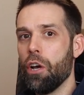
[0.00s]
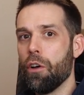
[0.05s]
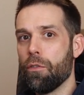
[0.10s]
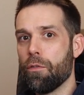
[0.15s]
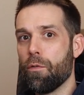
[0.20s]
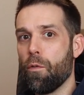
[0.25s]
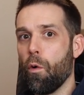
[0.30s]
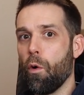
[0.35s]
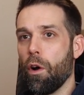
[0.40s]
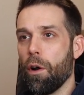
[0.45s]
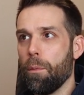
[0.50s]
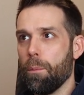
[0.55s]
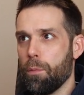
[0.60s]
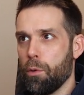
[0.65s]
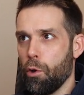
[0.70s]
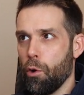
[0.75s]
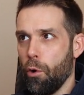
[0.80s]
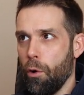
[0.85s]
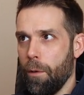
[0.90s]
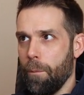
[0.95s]
for
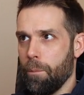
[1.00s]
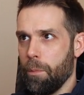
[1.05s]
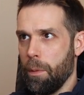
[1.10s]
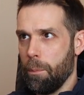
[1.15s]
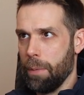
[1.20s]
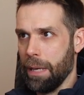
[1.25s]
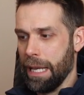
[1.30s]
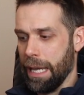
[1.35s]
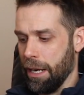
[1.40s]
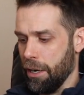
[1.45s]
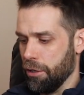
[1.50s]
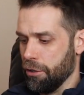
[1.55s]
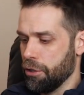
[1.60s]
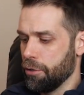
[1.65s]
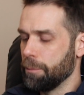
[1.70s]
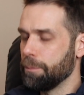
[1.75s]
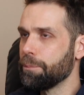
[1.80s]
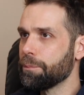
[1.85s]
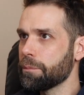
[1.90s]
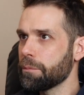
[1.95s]
pure
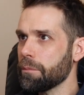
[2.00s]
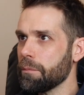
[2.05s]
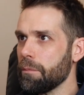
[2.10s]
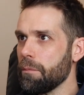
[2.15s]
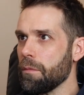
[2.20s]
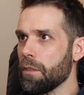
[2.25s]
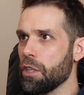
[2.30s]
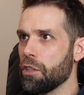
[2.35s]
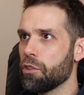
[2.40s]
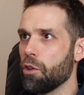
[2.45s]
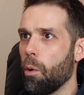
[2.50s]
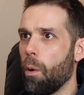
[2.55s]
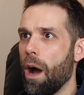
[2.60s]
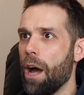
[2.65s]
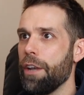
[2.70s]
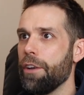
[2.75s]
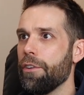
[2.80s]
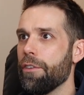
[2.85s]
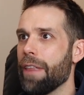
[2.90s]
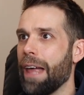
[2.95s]
beginners. So
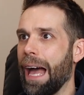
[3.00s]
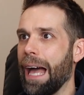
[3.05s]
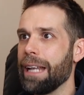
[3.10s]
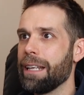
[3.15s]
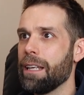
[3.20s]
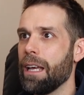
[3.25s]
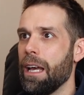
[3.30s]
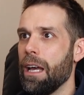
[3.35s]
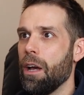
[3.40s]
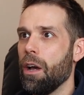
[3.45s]
under that,